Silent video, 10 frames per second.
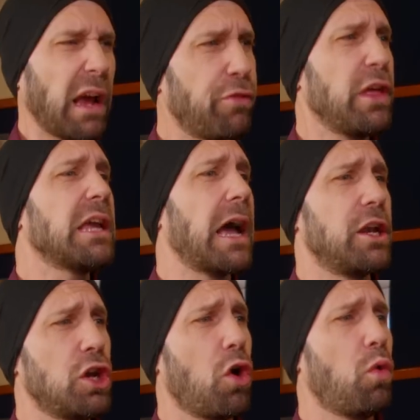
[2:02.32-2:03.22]
I think I
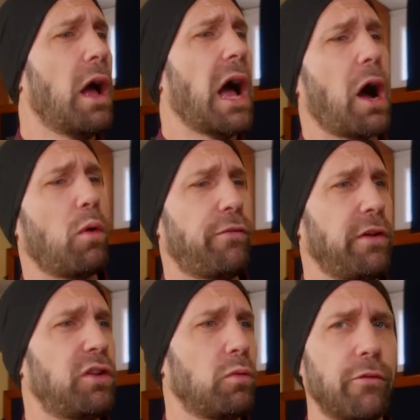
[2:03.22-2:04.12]
know how a
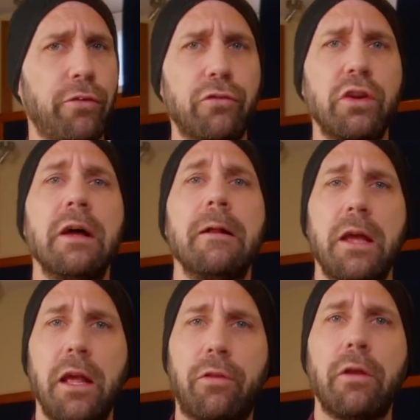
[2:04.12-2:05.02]
5150
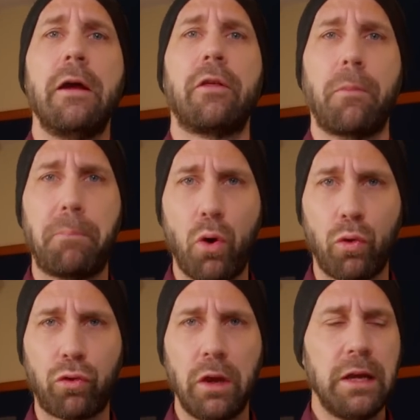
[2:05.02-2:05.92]
is
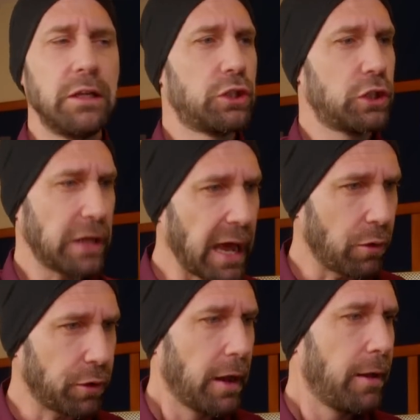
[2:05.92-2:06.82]
supposed to
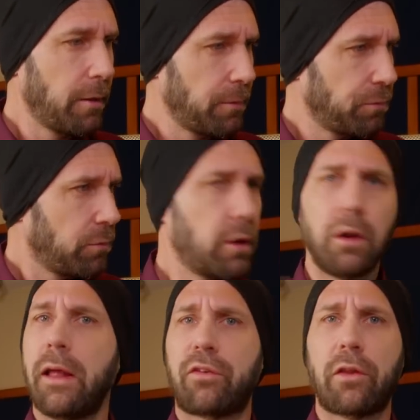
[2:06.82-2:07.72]
sound.
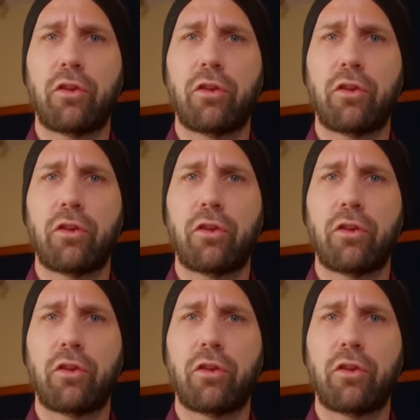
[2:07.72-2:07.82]
Let's get